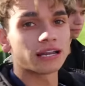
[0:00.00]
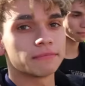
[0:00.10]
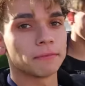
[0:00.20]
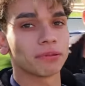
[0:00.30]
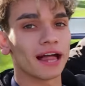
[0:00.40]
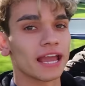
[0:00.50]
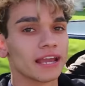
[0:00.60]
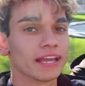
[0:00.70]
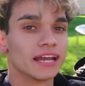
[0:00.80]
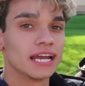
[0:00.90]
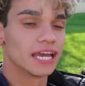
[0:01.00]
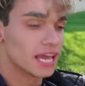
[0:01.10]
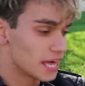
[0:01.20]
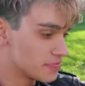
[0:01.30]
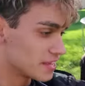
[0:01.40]
we're gonna be playing
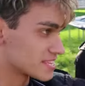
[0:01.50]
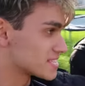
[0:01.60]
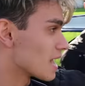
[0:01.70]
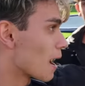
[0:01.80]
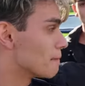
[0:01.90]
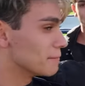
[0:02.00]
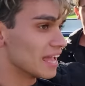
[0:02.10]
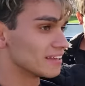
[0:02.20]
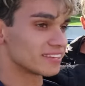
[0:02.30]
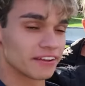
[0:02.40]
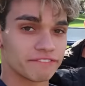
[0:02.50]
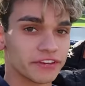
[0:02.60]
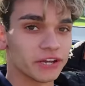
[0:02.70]
in this amazing